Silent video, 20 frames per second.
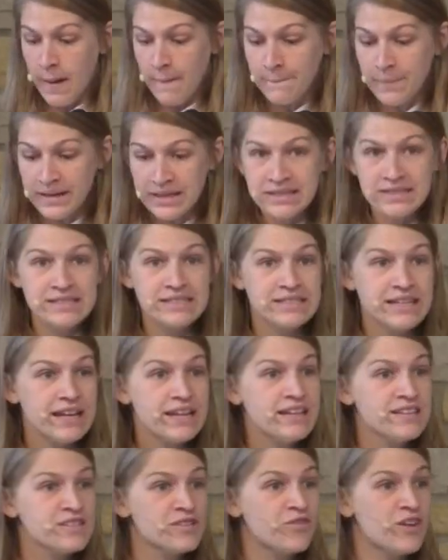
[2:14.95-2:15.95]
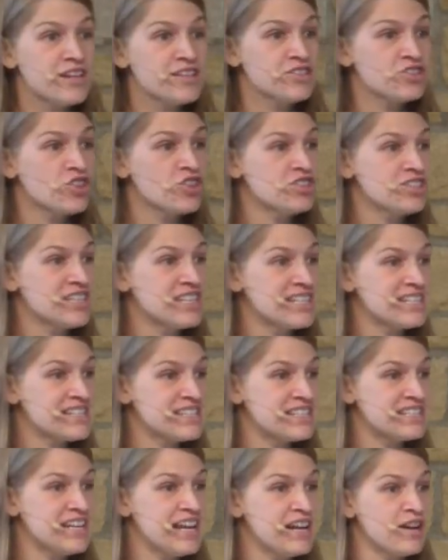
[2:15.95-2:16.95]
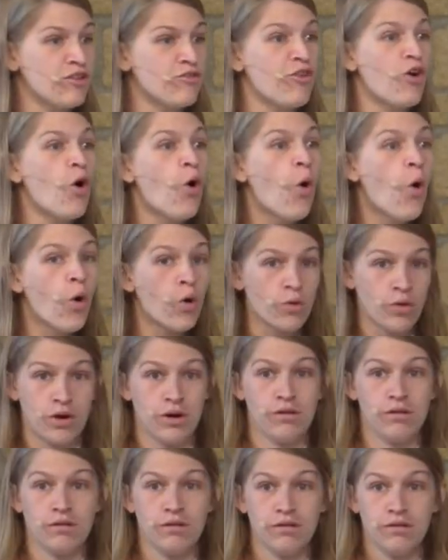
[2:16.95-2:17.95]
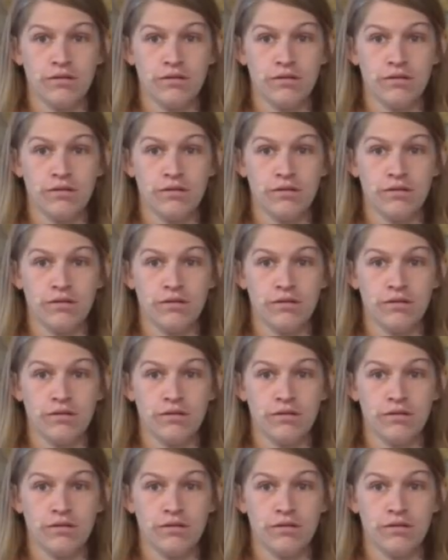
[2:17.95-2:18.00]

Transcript: but instead his face turned to this state of horror.